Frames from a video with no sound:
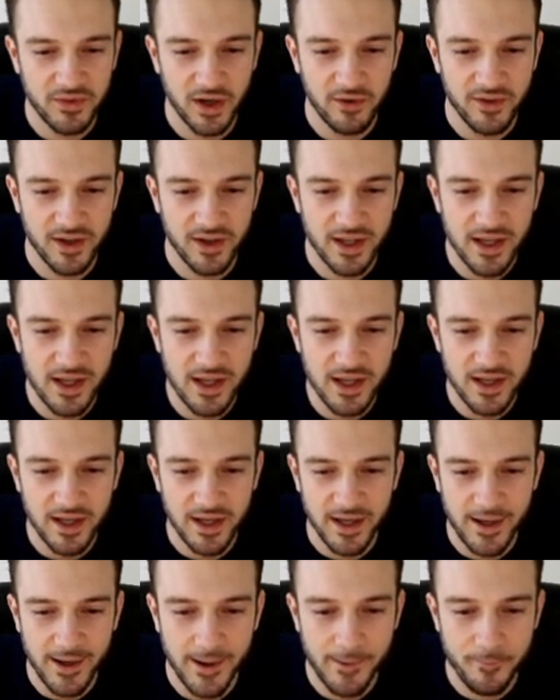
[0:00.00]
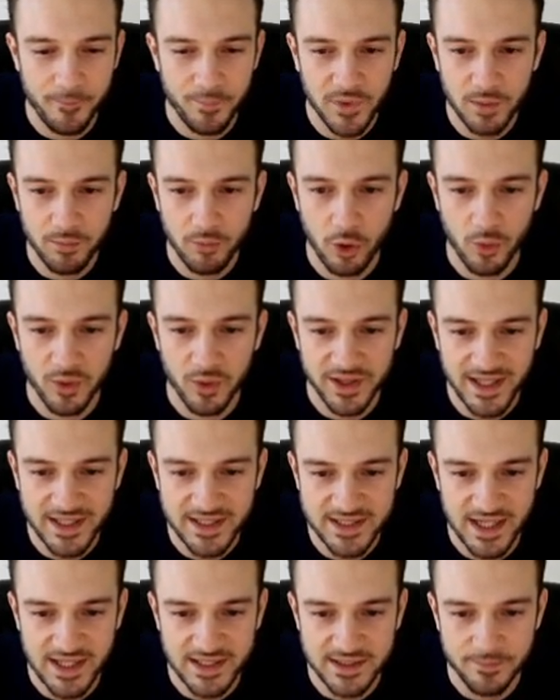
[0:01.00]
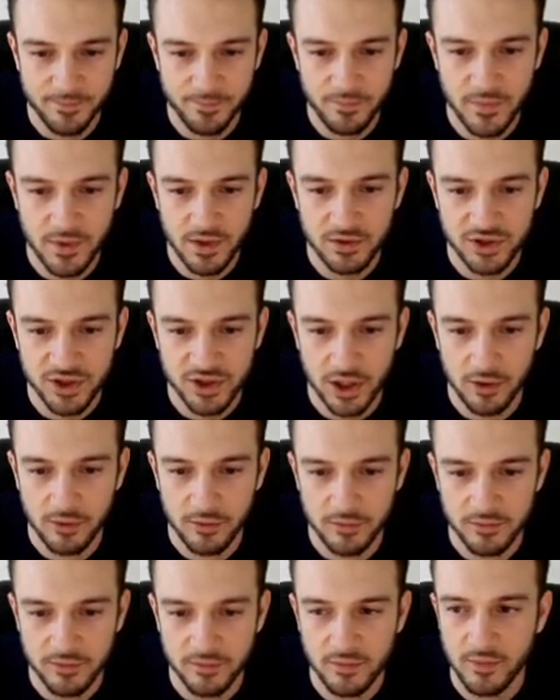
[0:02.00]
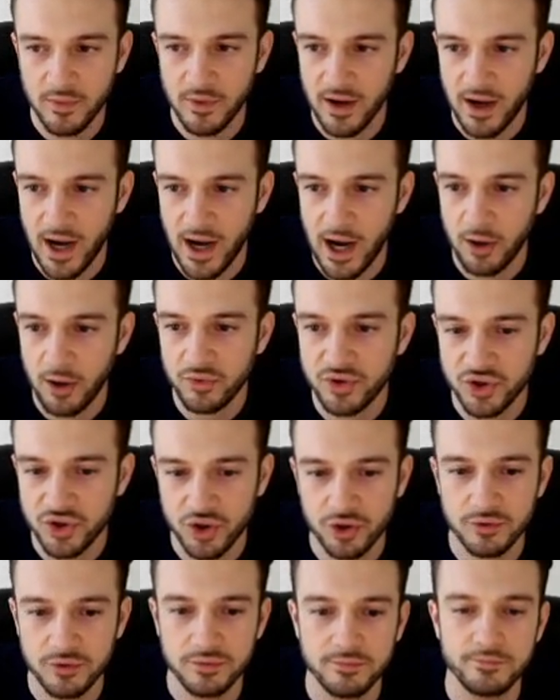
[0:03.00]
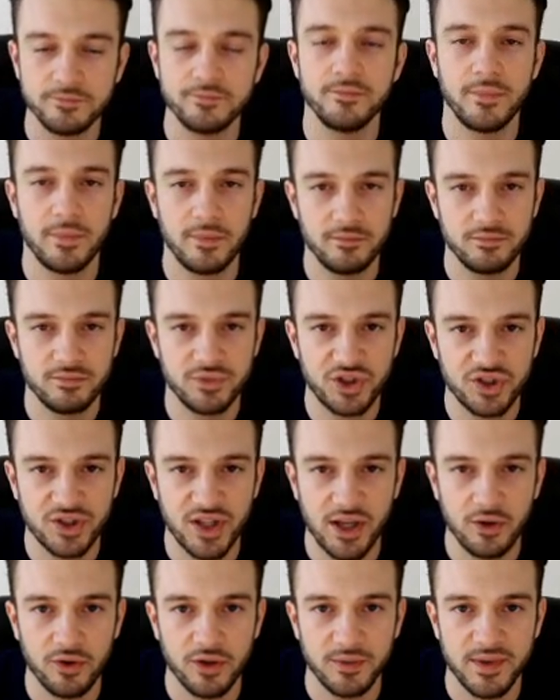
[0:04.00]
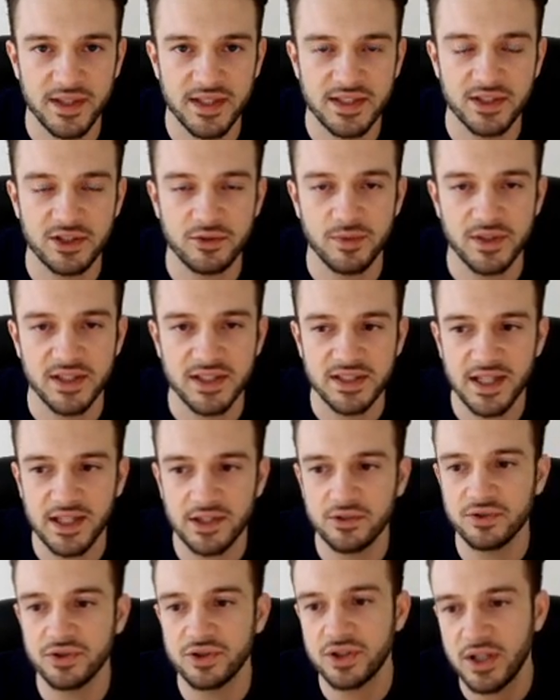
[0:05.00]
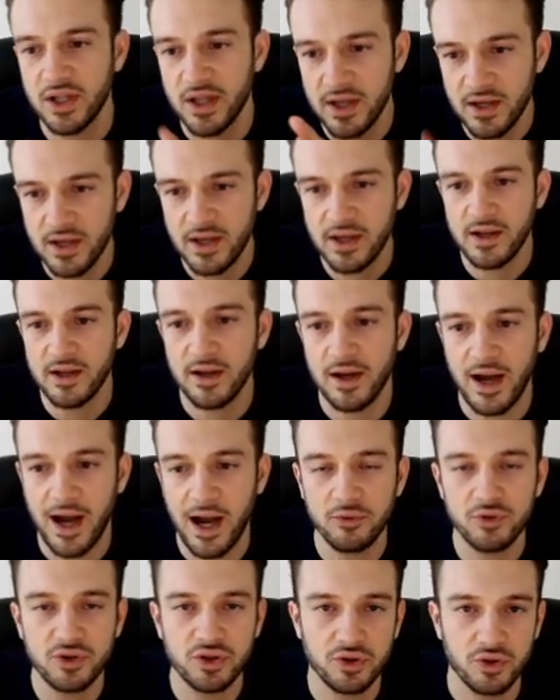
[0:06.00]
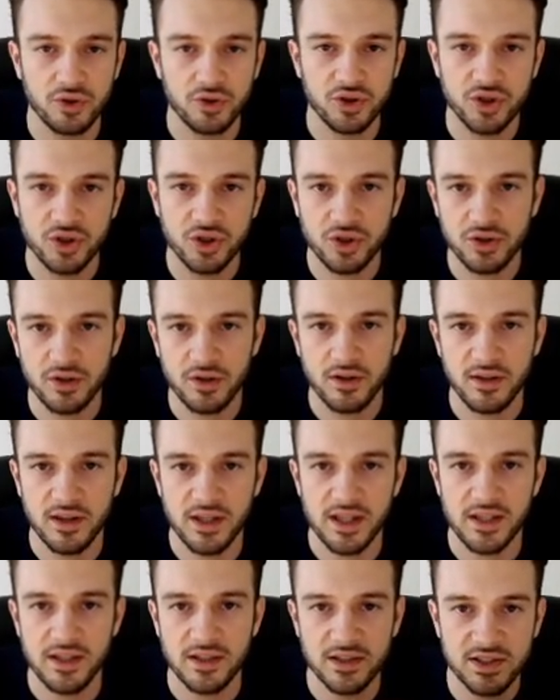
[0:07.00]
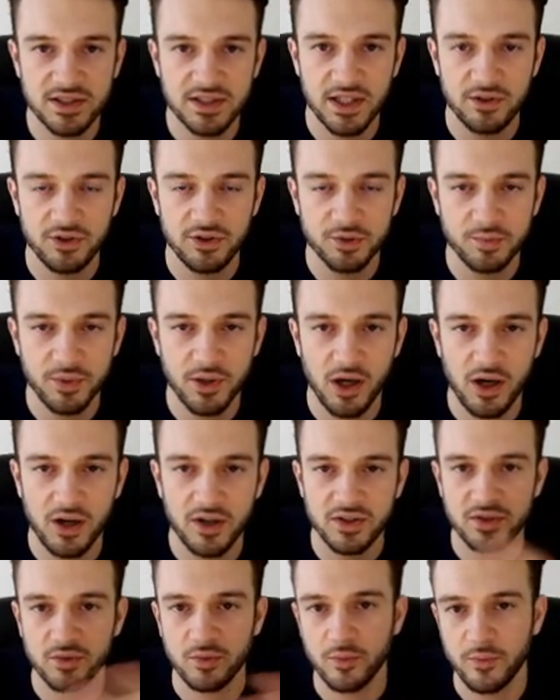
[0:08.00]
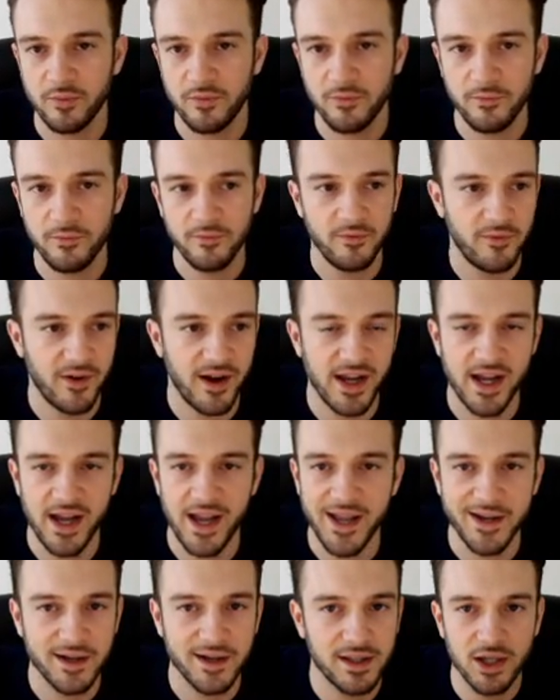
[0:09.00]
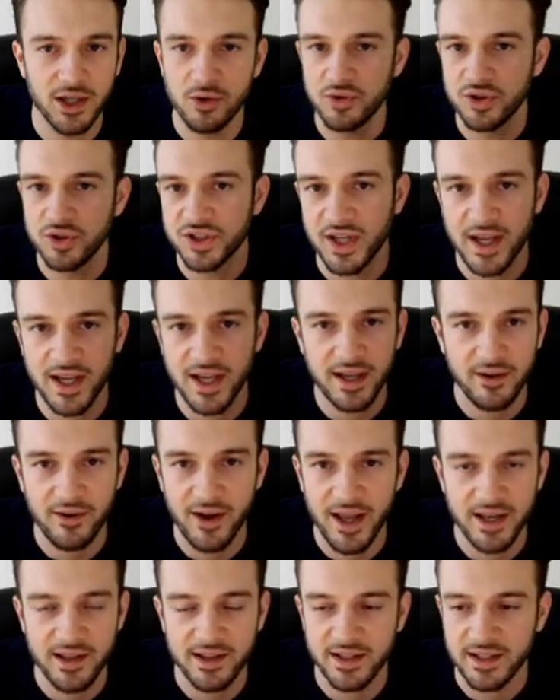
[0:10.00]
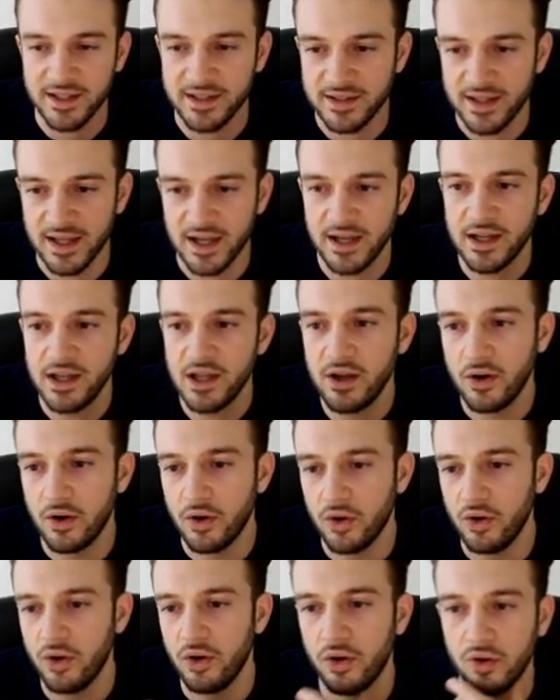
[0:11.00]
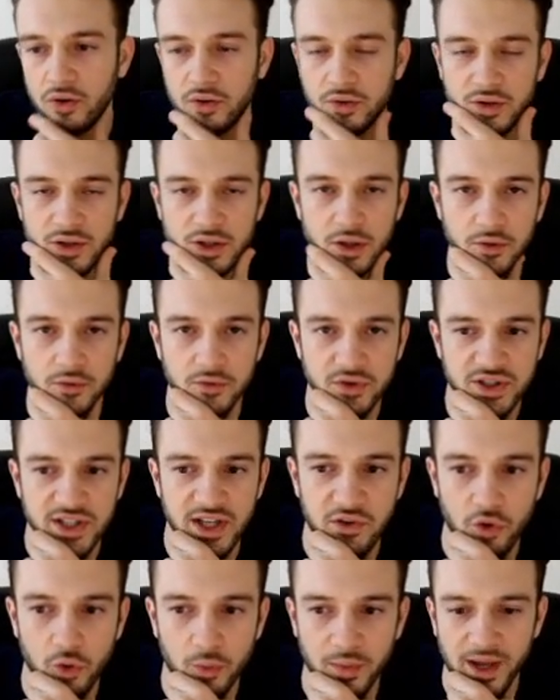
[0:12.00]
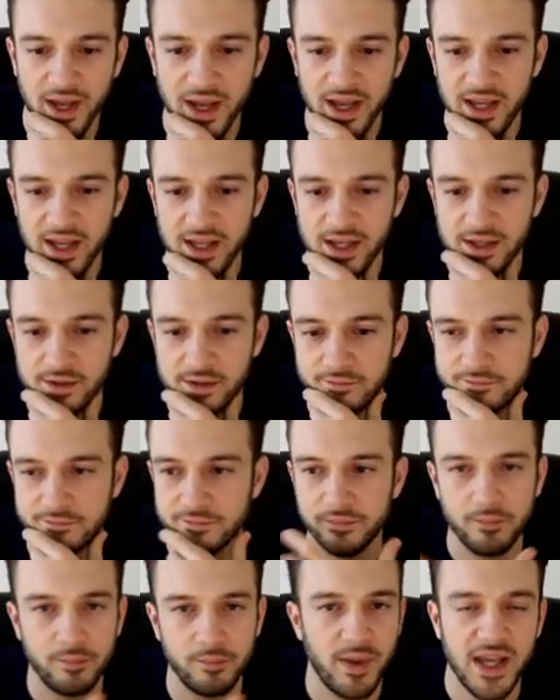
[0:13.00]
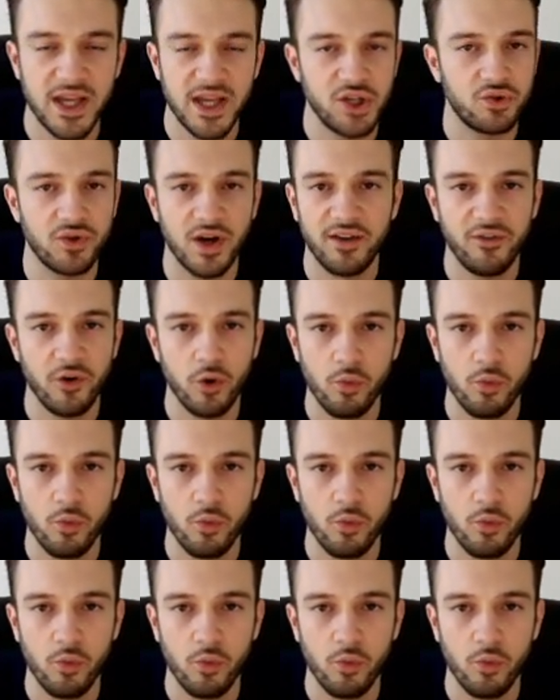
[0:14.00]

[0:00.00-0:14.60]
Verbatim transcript: of it. Um, but with that said, so how to scale the business with sales, outsource the sales part via a closer or anything like that, or you know, set up a paid traffic